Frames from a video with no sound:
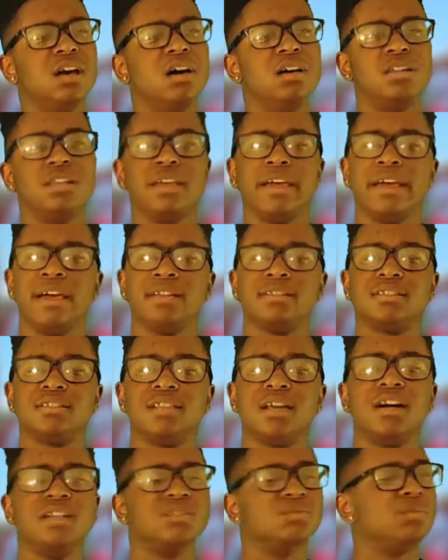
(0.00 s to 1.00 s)
ugly ass
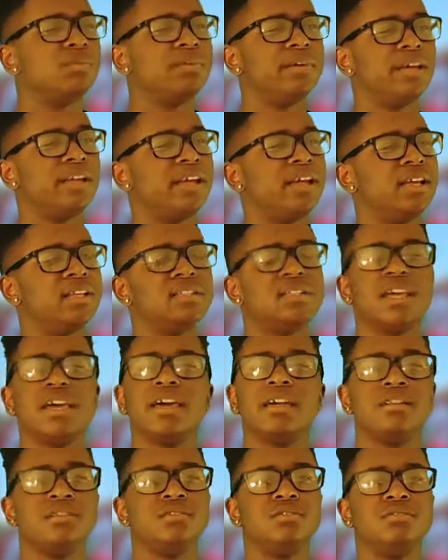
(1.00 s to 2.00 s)
thoughts and bad ass
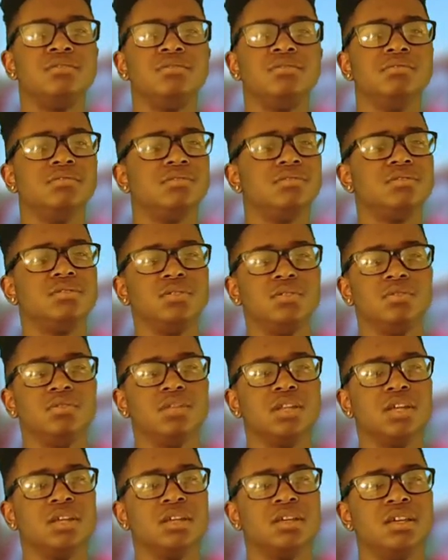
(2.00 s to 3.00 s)
attitudes too,
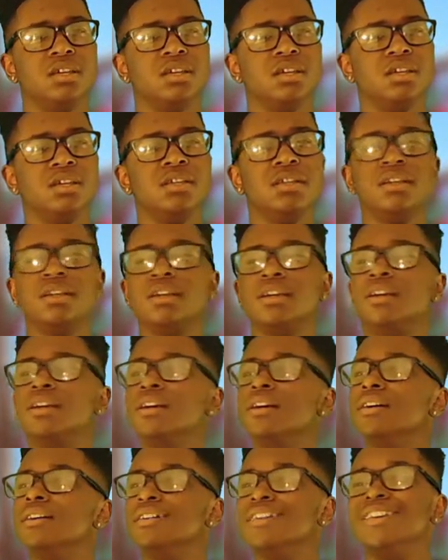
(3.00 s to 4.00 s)

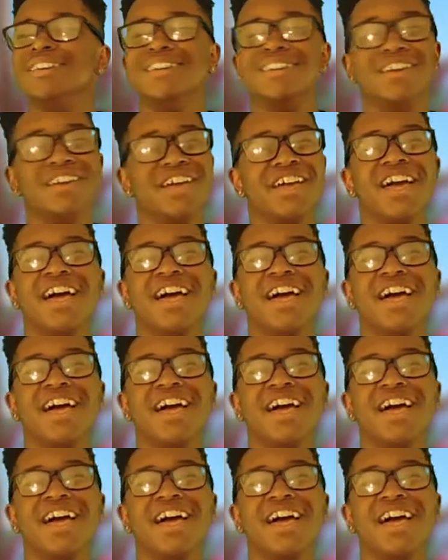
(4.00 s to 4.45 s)
like